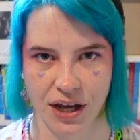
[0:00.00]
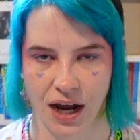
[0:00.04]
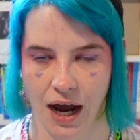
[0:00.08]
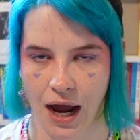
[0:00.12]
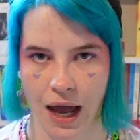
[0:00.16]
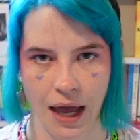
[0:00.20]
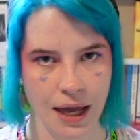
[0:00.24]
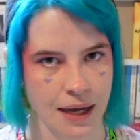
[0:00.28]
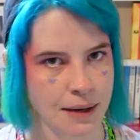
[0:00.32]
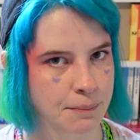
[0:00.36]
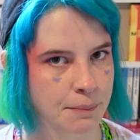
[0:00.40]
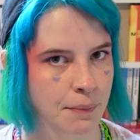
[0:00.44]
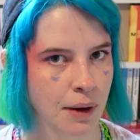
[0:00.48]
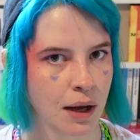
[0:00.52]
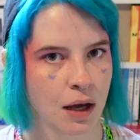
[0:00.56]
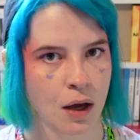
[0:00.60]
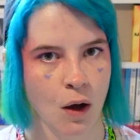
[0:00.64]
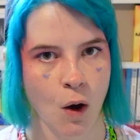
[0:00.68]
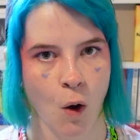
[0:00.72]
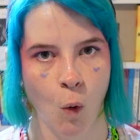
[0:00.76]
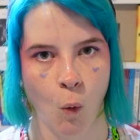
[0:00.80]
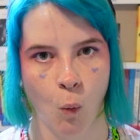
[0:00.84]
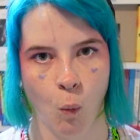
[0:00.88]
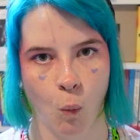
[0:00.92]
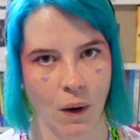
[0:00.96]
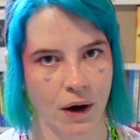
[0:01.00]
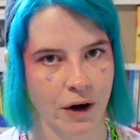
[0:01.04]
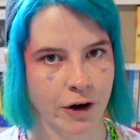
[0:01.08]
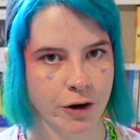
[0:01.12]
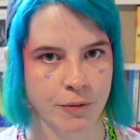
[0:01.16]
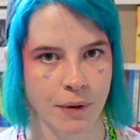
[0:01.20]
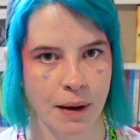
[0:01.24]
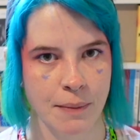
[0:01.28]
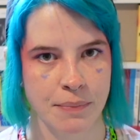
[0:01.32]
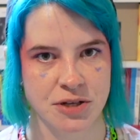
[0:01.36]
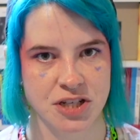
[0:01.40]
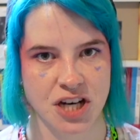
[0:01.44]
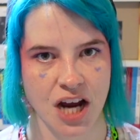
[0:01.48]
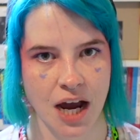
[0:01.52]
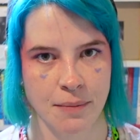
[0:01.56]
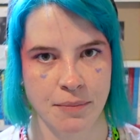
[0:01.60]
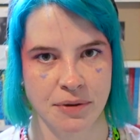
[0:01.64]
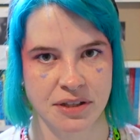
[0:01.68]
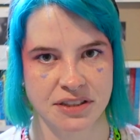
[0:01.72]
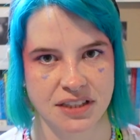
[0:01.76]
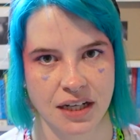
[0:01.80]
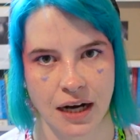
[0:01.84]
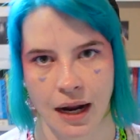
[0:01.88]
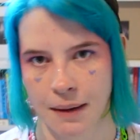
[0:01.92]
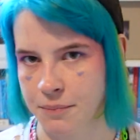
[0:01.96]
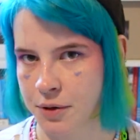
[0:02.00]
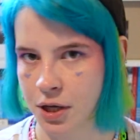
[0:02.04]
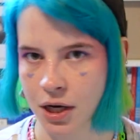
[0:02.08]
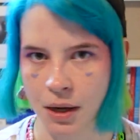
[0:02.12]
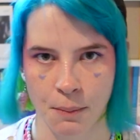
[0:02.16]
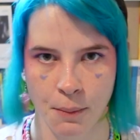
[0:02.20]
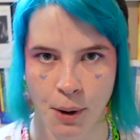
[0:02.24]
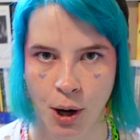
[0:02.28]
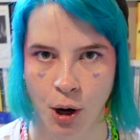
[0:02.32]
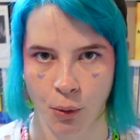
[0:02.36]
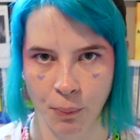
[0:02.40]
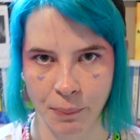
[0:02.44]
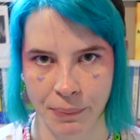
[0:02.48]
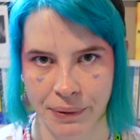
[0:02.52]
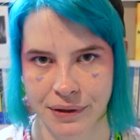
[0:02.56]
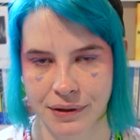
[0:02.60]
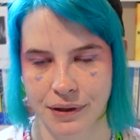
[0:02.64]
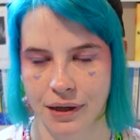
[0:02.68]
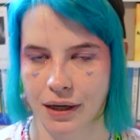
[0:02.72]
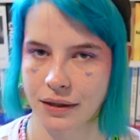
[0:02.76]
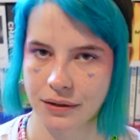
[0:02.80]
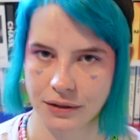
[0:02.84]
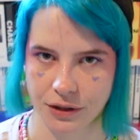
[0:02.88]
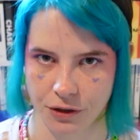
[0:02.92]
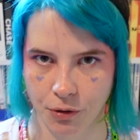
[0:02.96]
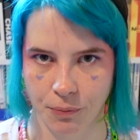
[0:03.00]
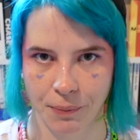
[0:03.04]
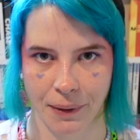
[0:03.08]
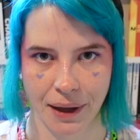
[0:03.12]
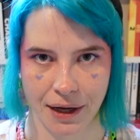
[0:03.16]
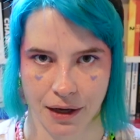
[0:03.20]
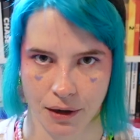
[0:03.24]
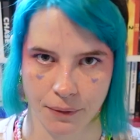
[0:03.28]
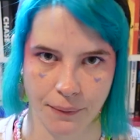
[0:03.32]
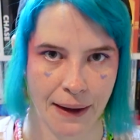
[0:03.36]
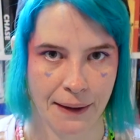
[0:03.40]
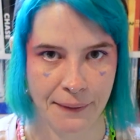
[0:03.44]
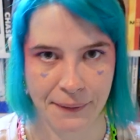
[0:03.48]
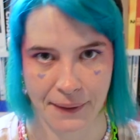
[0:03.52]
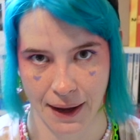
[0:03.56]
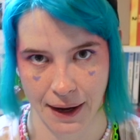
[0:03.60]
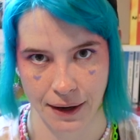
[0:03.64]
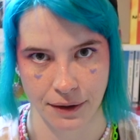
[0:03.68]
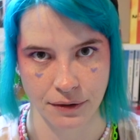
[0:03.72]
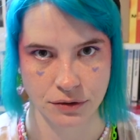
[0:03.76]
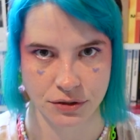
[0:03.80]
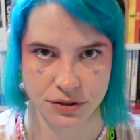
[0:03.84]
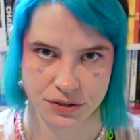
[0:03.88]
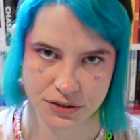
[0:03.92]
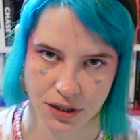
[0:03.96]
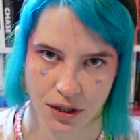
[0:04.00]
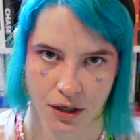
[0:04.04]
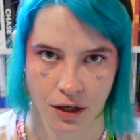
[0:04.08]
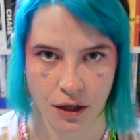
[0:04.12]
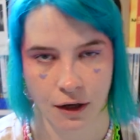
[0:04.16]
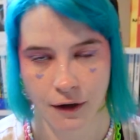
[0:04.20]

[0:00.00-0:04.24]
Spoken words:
I am wearing my pajamas and I'm gonna mope a little bit around the house